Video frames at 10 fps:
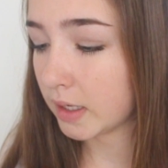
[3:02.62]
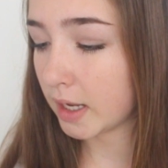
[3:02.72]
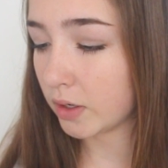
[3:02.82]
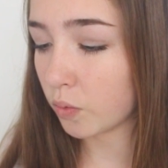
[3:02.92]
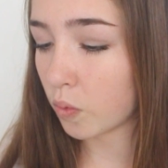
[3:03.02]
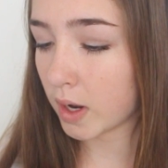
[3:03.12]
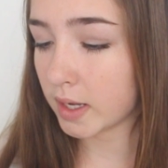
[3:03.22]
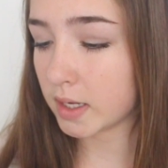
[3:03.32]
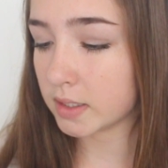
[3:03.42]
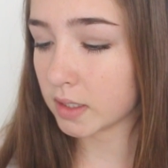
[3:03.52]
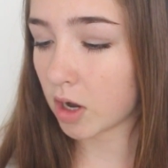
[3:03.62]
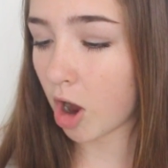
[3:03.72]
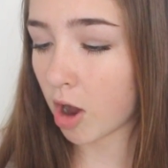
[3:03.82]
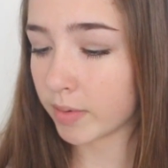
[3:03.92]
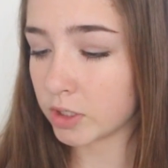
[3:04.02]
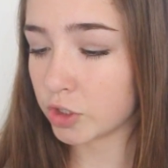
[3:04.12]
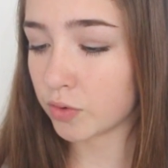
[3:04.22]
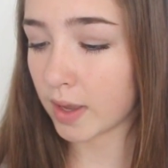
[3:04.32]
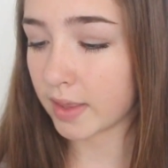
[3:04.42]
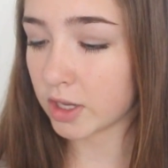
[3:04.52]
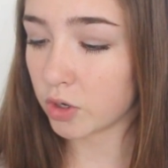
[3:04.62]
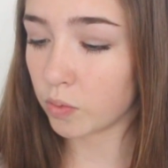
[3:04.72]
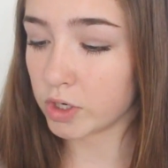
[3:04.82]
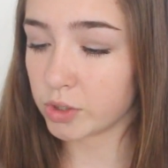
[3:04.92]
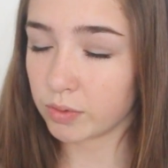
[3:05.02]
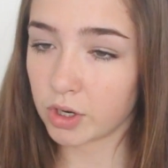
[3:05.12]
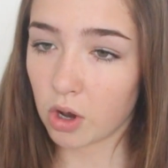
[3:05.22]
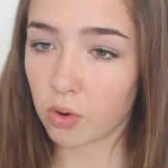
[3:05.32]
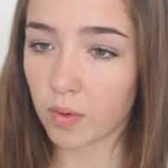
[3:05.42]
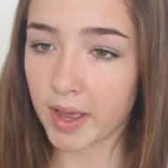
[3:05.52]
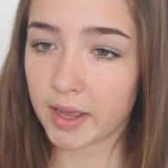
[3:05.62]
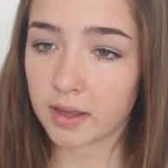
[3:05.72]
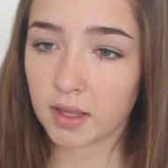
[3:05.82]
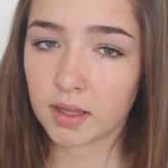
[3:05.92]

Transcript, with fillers: and what is a common trend that you wish would go away?